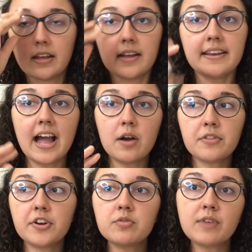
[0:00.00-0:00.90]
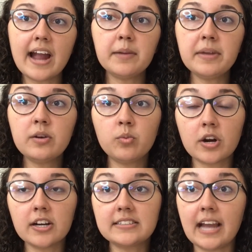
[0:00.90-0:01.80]
Now, the rhyming
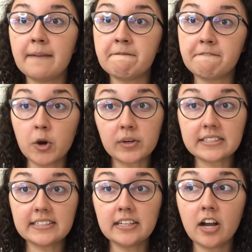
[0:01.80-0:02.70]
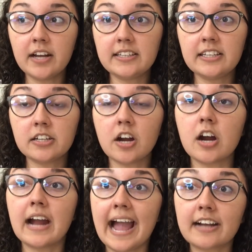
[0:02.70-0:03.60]
words I'm focusing on here
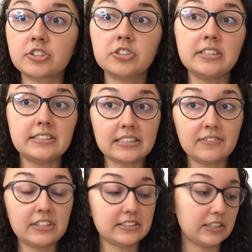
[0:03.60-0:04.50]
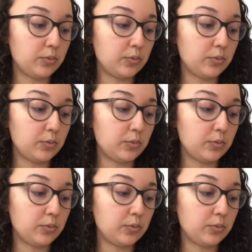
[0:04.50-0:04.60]
are actually CVC